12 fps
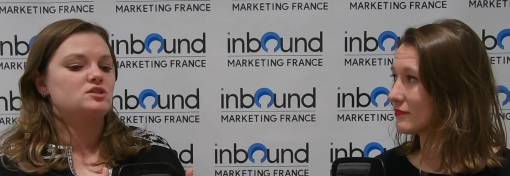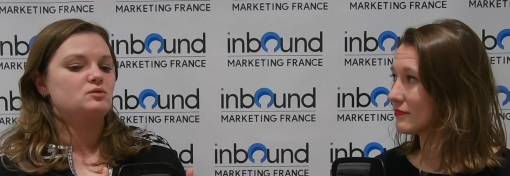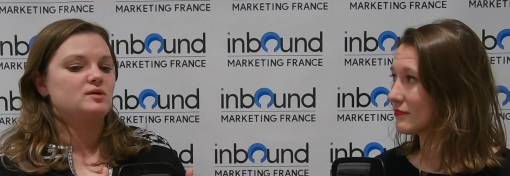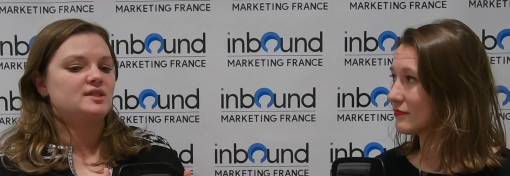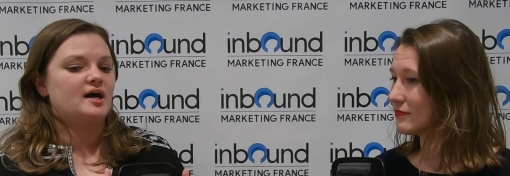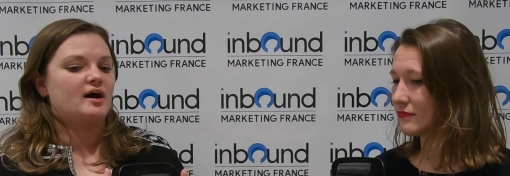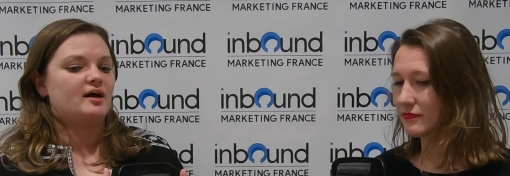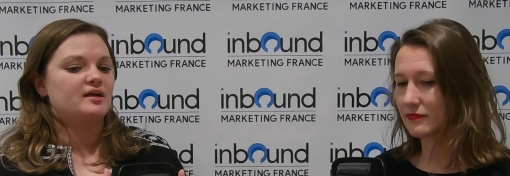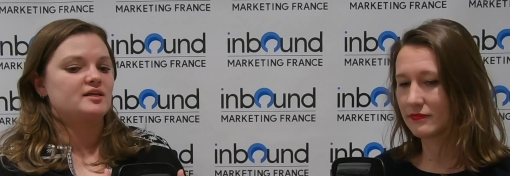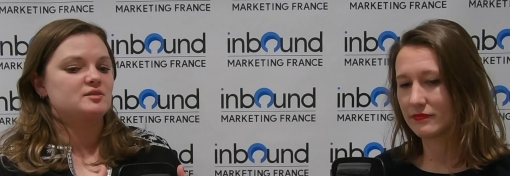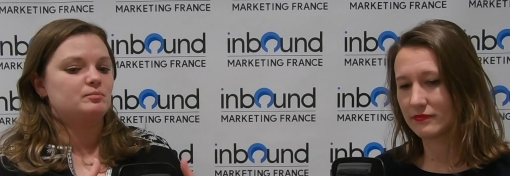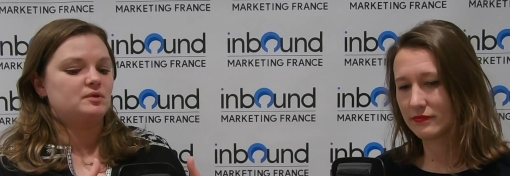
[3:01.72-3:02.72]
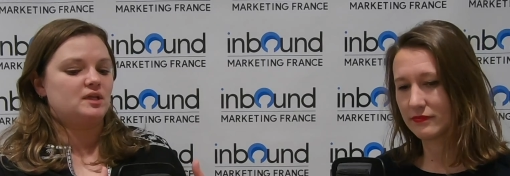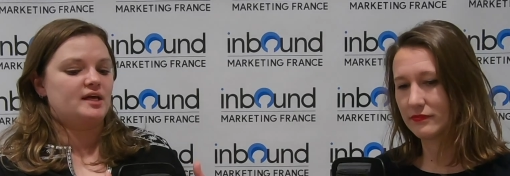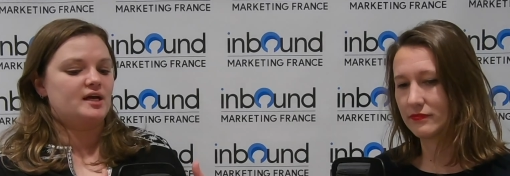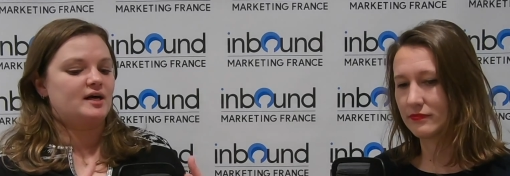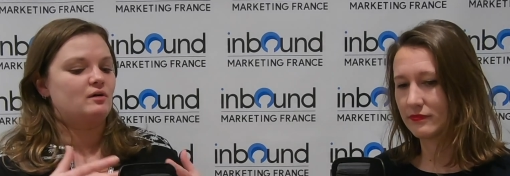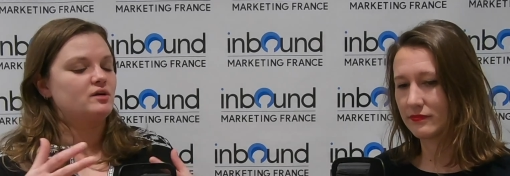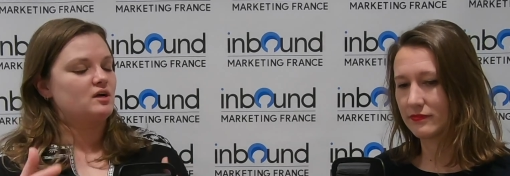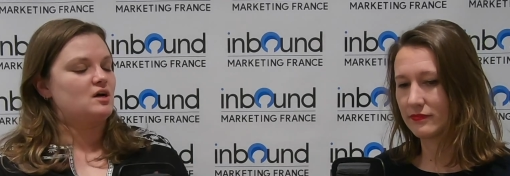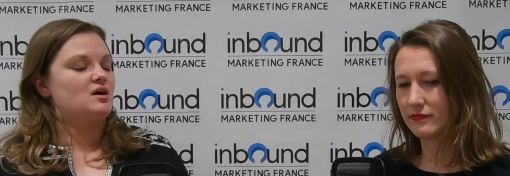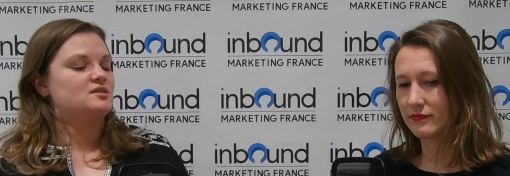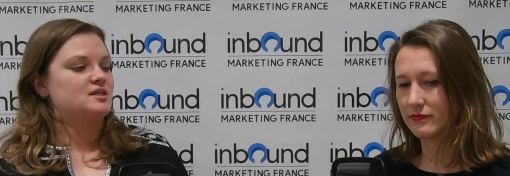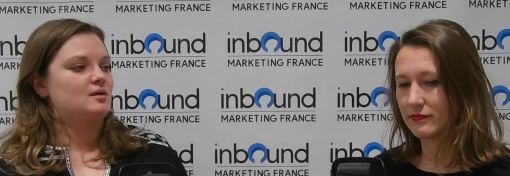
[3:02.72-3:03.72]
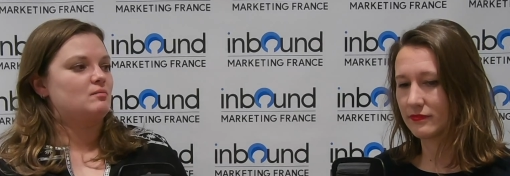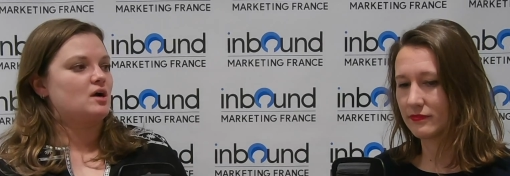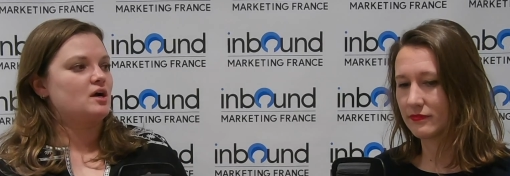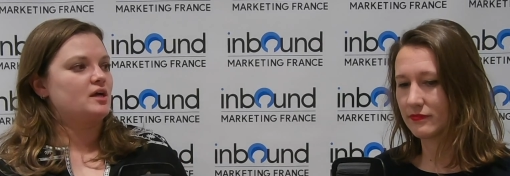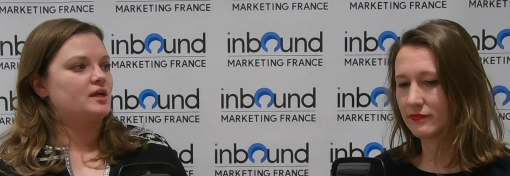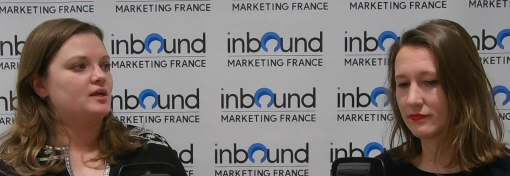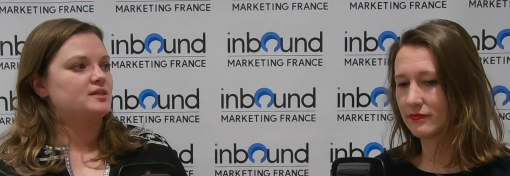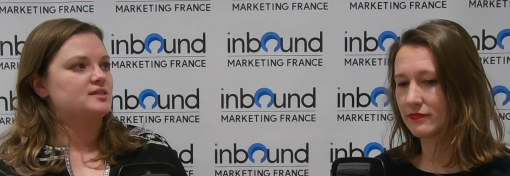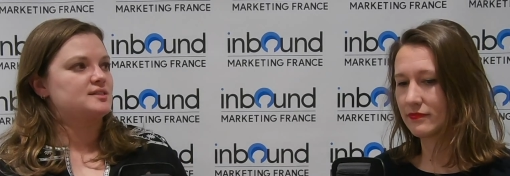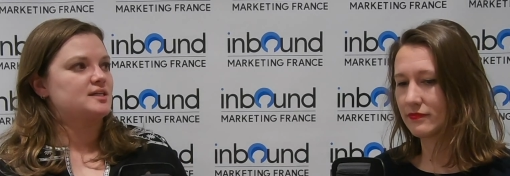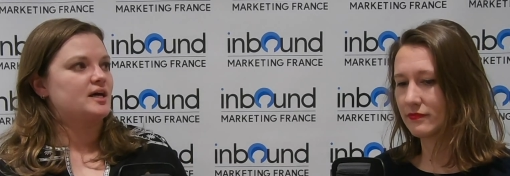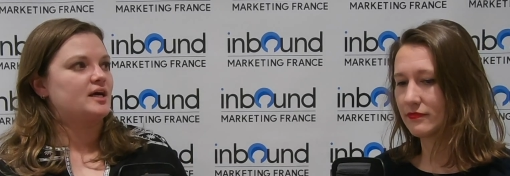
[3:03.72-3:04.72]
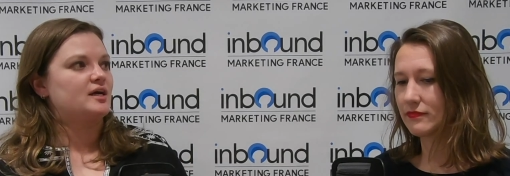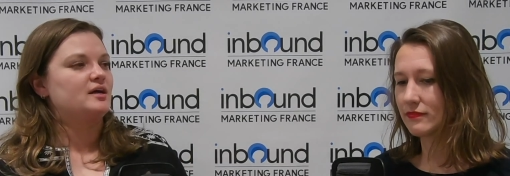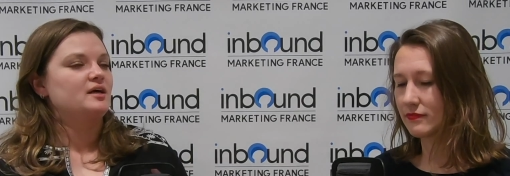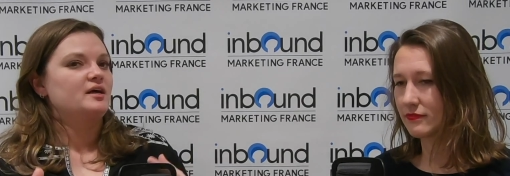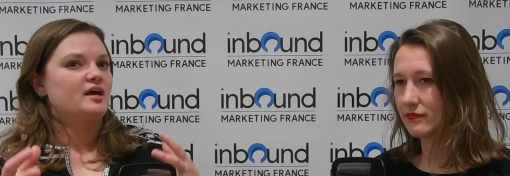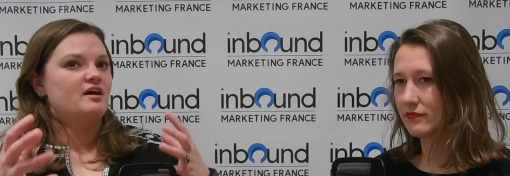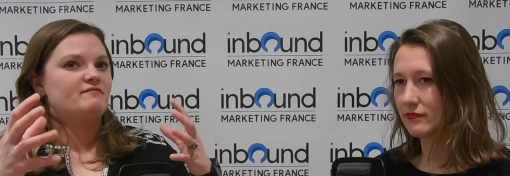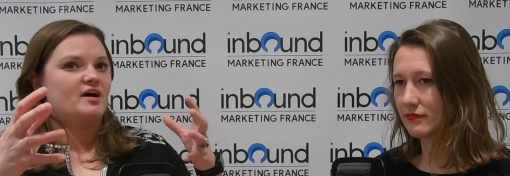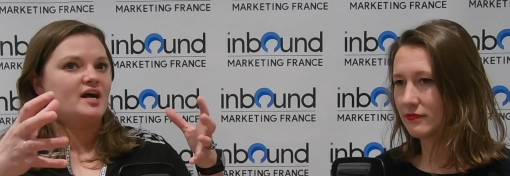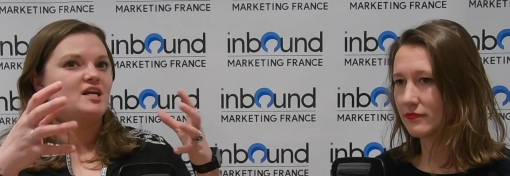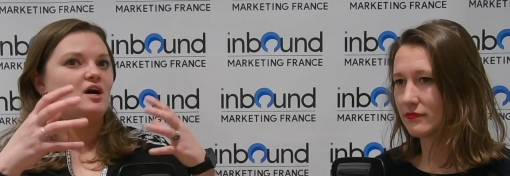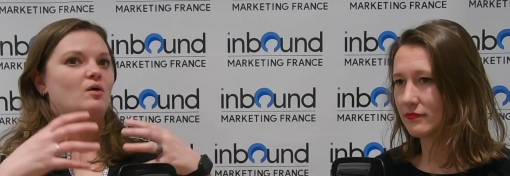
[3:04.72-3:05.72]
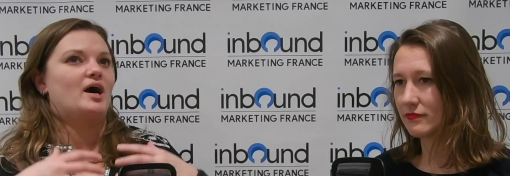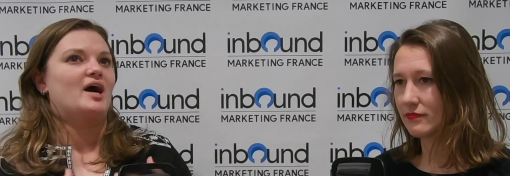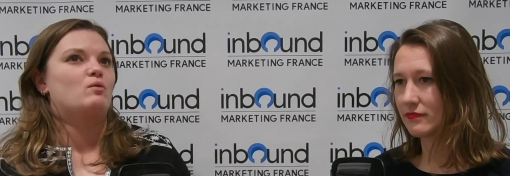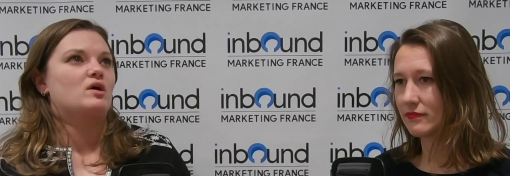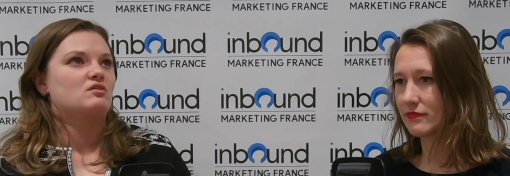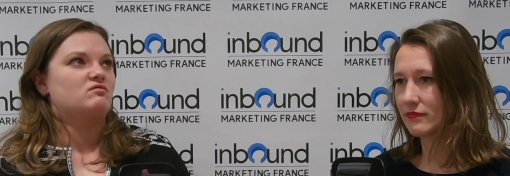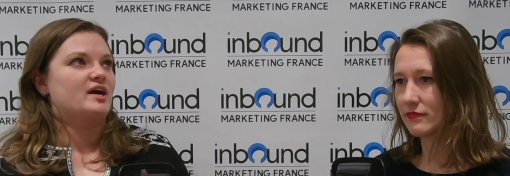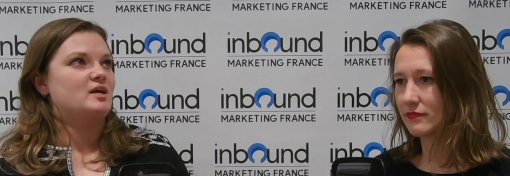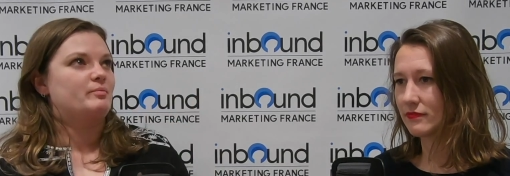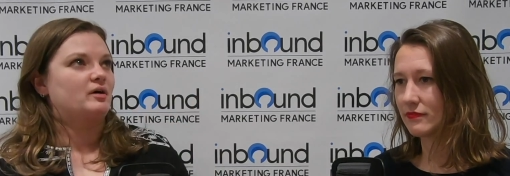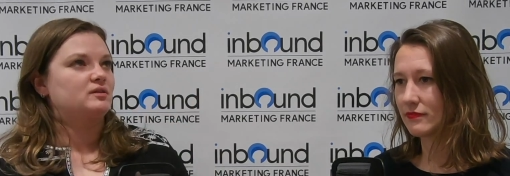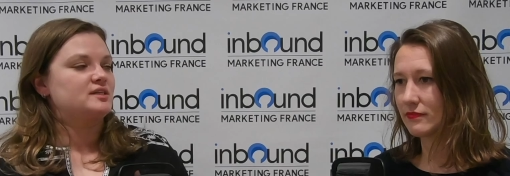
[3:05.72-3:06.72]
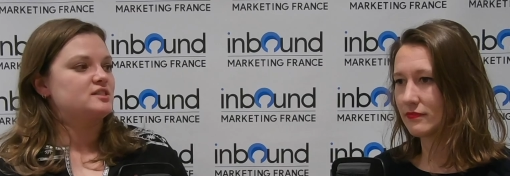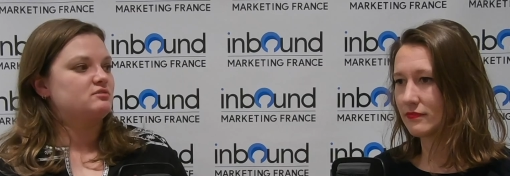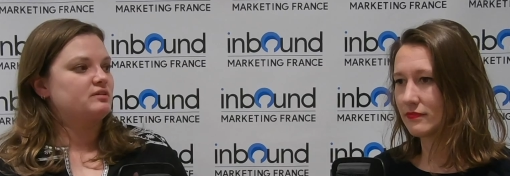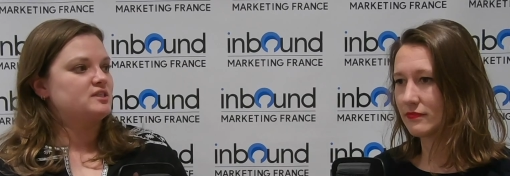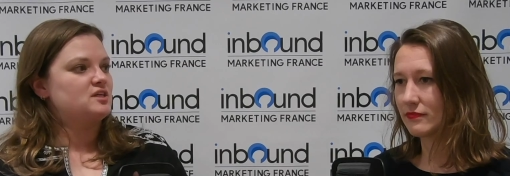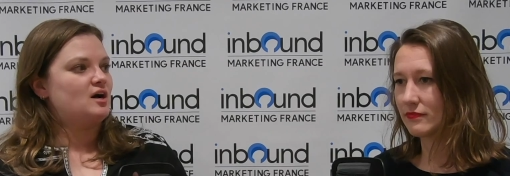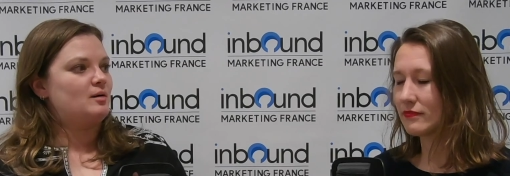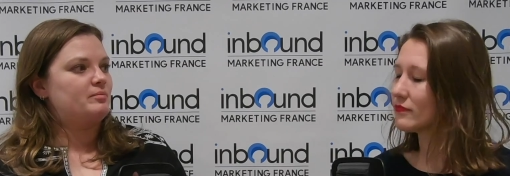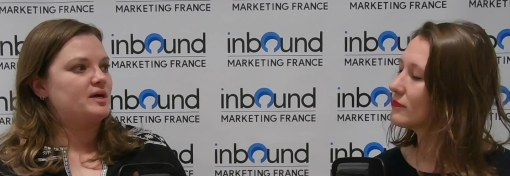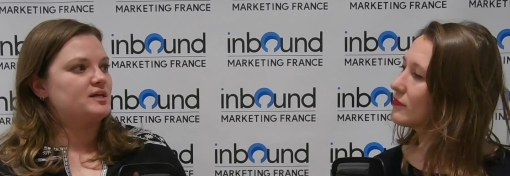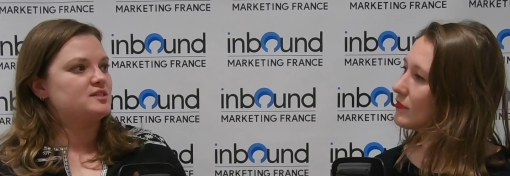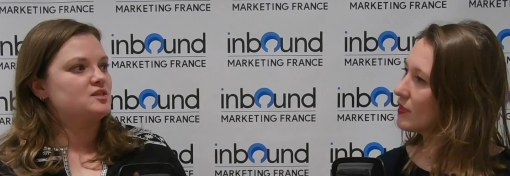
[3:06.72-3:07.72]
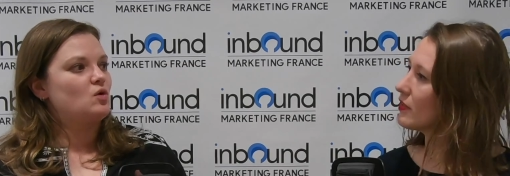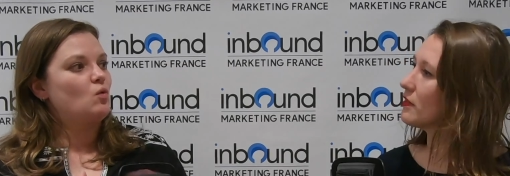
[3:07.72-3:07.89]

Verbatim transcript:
Speaker 1: do with that is plan out your content marketing to say, if I know I want to write about these three topics, yeah.